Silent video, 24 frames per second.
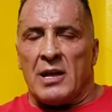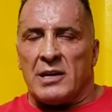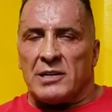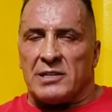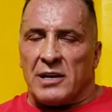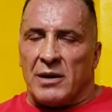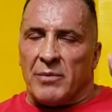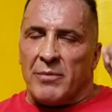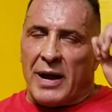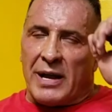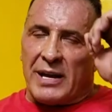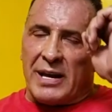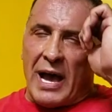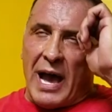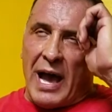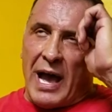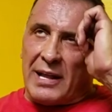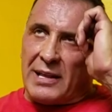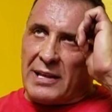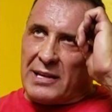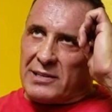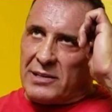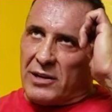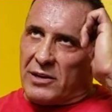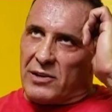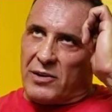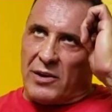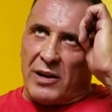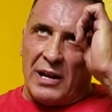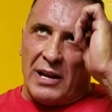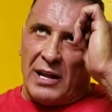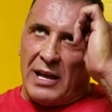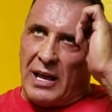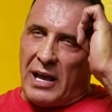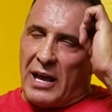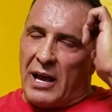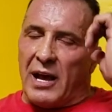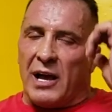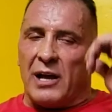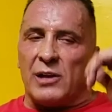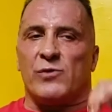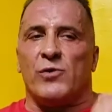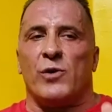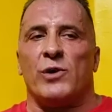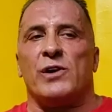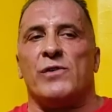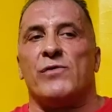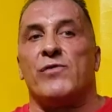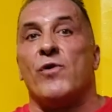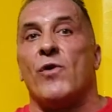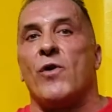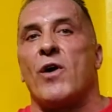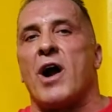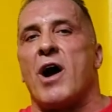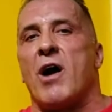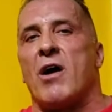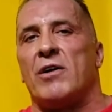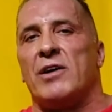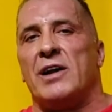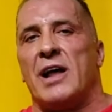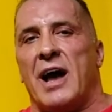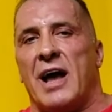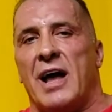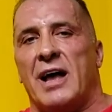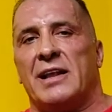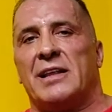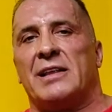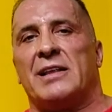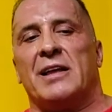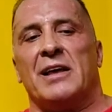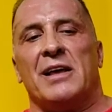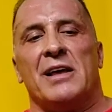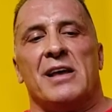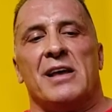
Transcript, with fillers: So my diet is not really a 24 hour diet,